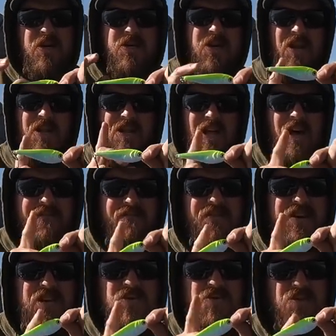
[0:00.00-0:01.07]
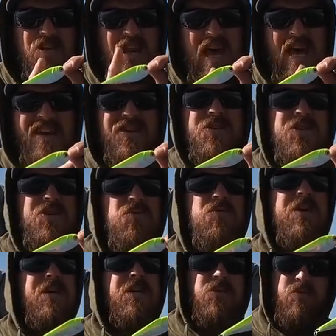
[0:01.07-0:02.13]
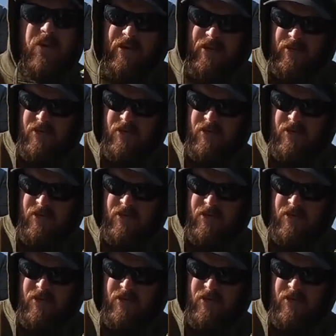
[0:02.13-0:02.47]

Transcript: taught a lot of videos on how to do this, but